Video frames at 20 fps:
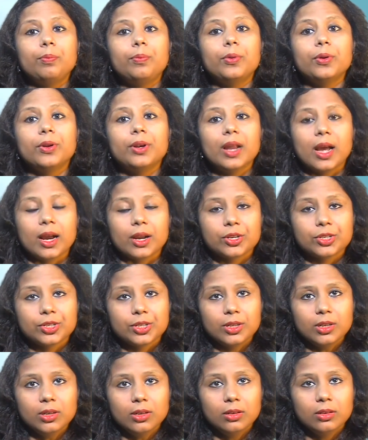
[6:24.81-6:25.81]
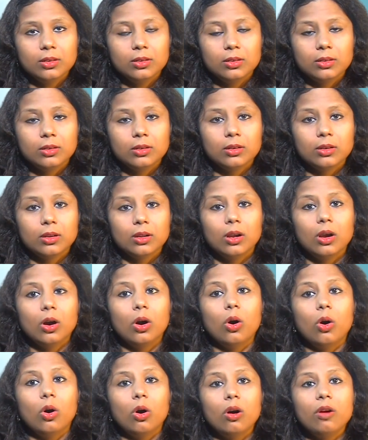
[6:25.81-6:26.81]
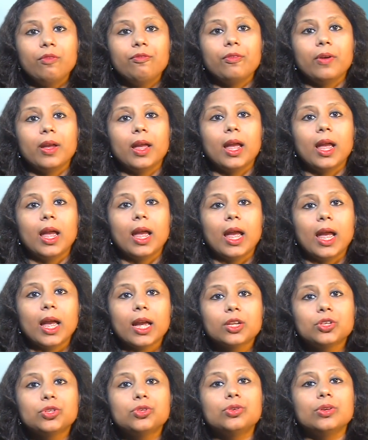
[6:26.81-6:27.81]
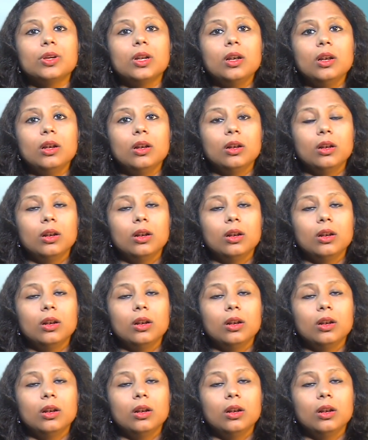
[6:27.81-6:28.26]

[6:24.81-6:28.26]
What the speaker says: production of actual